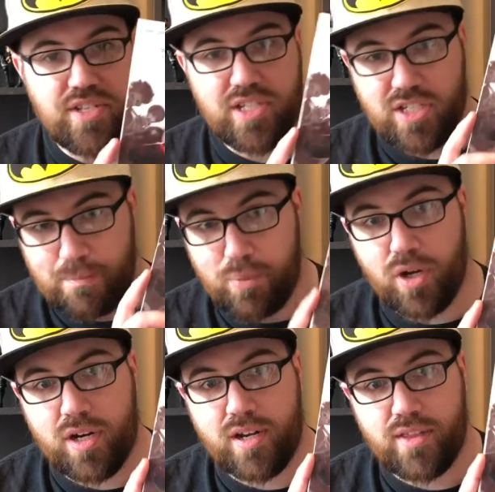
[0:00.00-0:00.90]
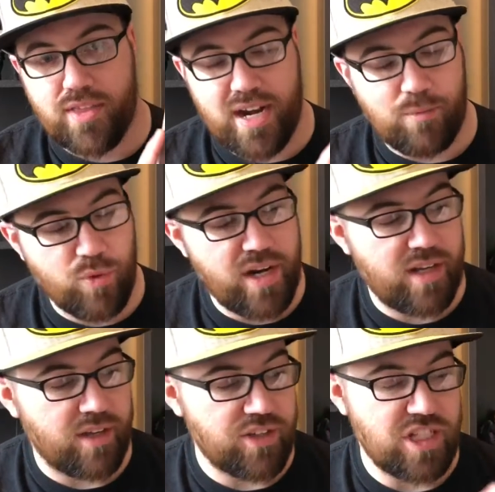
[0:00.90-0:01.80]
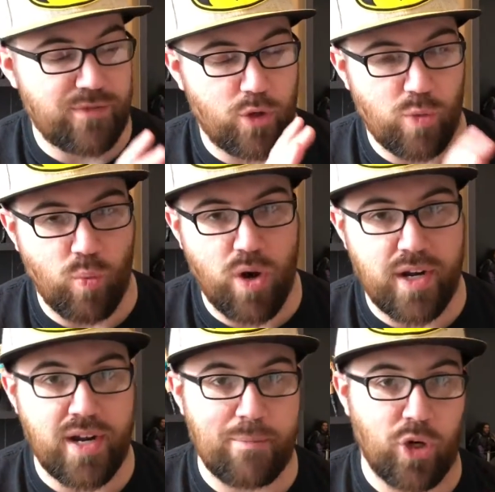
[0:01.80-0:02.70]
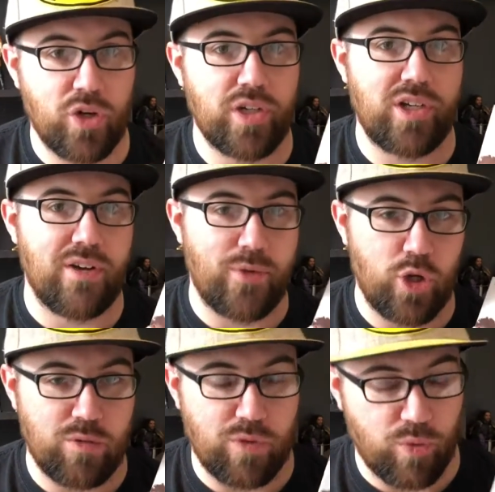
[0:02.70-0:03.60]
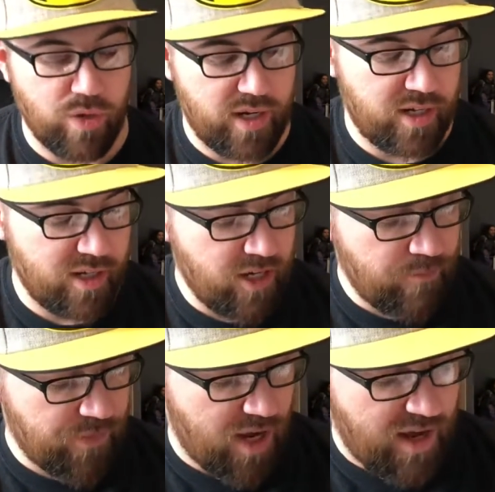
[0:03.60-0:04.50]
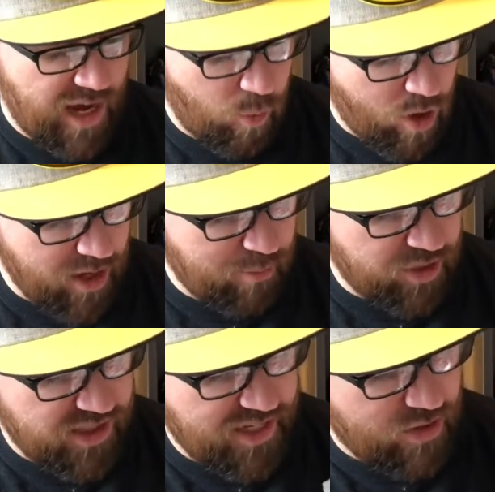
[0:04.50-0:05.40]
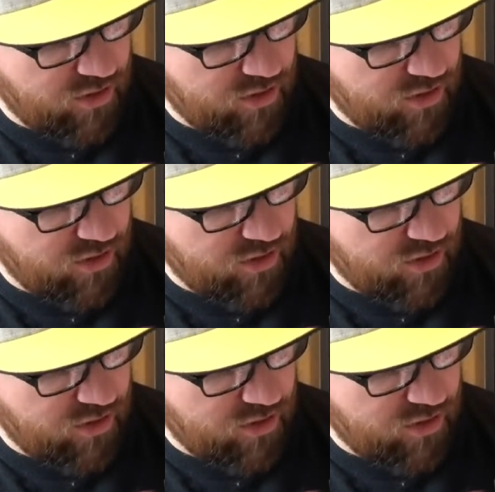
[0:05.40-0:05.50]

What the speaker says: is the book that I'm reading. This is volume 1. I'm currently on volume 3. And I want to put together